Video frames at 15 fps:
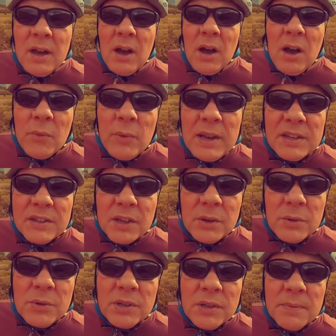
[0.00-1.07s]
heart rate
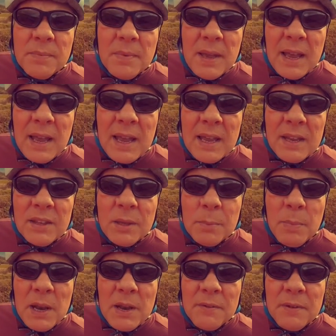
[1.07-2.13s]
zones and the
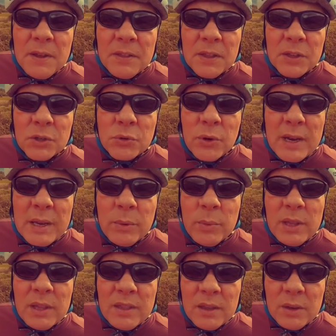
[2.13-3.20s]
benefit that training
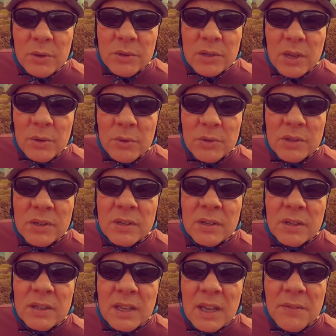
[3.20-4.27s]
within those zones
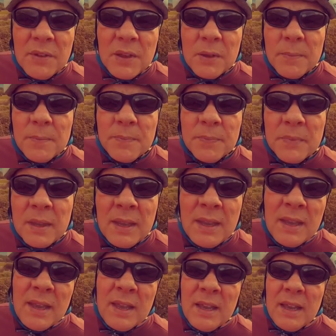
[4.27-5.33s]
can give you.
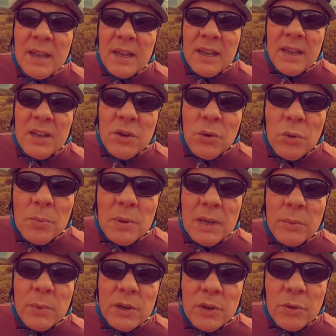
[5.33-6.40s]

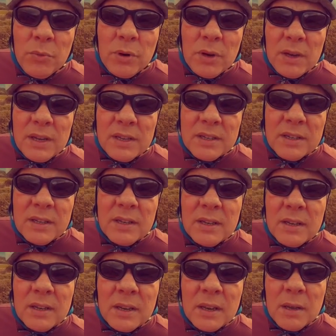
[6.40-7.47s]
Normally when you ride
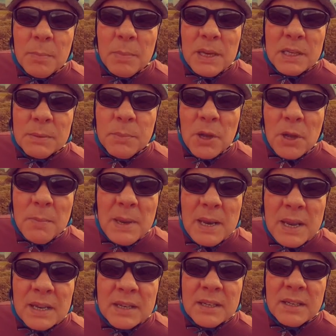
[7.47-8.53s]
beats per
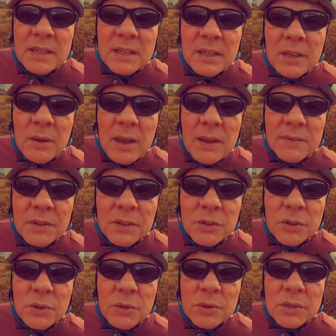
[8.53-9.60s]
minute you have to
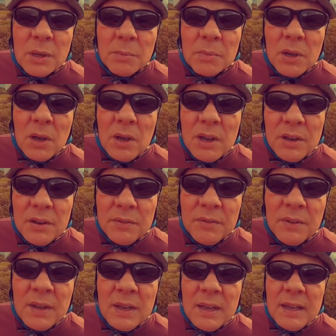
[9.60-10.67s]
do some kind of